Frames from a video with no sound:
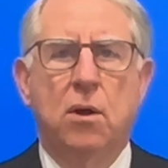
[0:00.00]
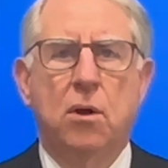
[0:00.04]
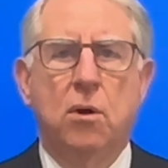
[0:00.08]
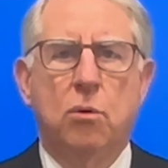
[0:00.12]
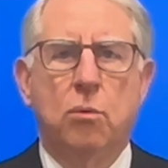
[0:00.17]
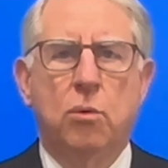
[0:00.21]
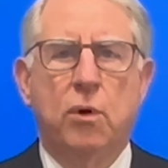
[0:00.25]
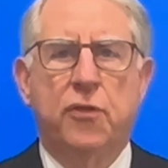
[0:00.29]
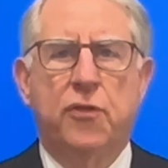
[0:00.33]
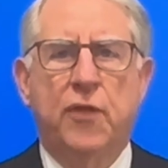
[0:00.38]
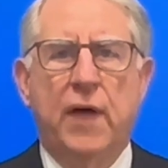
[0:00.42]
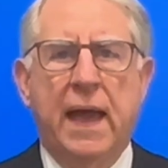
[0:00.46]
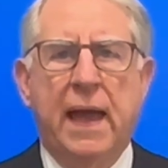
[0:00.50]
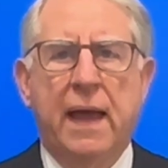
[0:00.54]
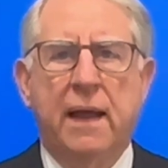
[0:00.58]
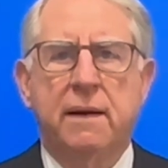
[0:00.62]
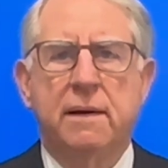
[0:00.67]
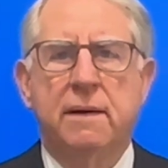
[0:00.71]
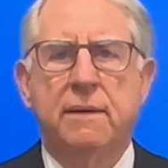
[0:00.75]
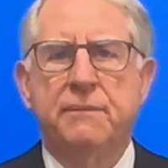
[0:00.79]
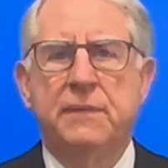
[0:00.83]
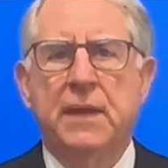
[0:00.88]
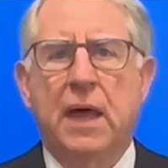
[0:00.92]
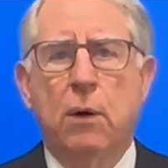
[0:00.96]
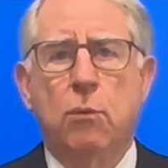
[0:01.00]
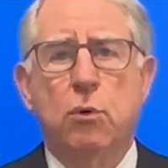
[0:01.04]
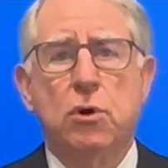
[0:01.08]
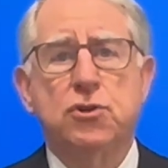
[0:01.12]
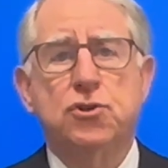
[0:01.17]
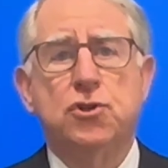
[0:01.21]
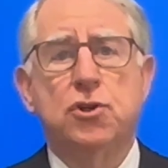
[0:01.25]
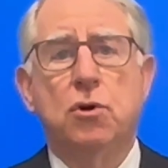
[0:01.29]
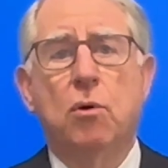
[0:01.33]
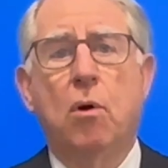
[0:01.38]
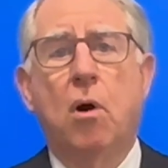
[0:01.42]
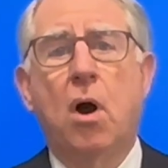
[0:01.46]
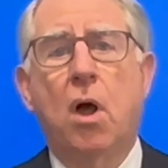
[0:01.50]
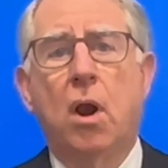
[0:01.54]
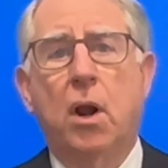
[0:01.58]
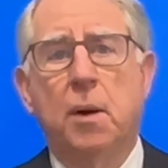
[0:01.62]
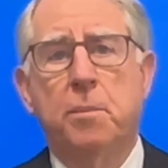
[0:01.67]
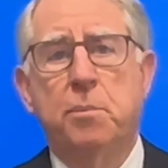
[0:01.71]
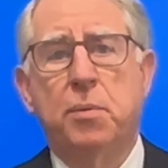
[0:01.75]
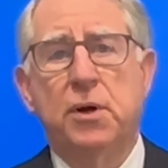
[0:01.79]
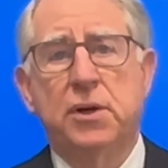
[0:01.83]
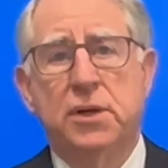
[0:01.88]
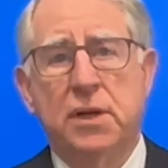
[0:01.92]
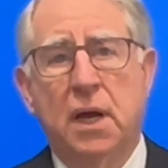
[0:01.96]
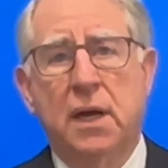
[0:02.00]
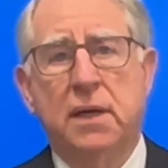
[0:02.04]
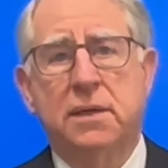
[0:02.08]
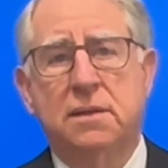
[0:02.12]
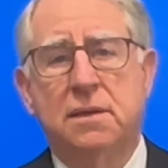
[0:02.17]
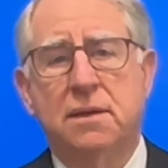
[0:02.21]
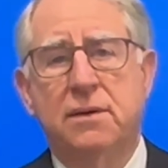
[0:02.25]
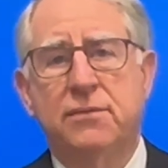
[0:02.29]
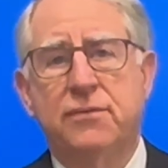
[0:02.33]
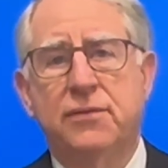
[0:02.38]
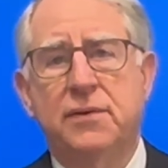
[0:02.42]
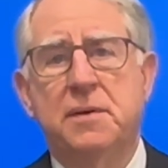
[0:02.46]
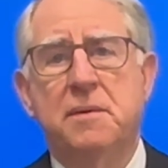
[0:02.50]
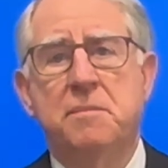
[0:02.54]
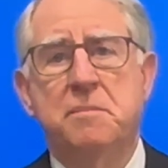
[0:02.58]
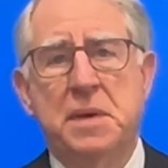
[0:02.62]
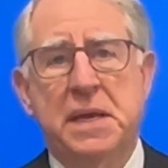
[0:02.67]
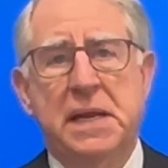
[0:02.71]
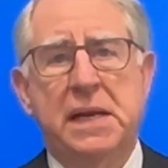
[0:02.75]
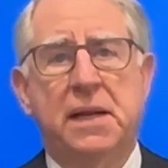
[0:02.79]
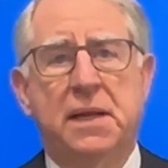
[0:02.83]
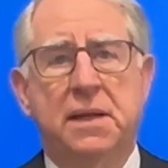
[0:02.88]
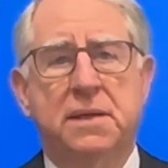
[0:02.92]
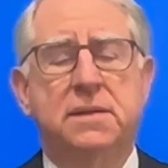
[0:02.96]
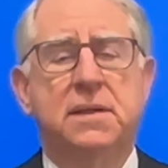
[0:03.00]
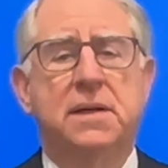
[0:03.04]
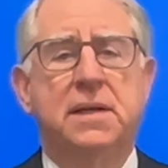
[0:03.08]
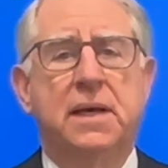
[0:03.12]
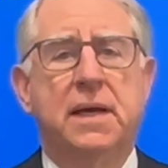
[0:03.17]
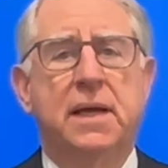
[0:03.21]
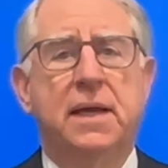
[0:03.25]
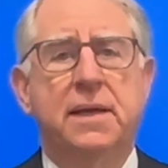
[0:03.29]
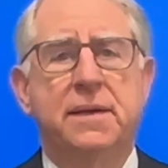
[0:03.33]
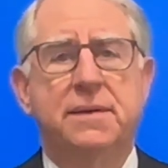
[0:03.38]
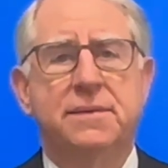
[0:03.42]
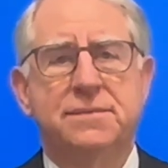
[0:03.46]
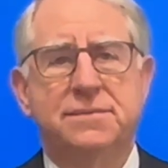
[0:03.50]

With that, I wish you all a productive meeting today.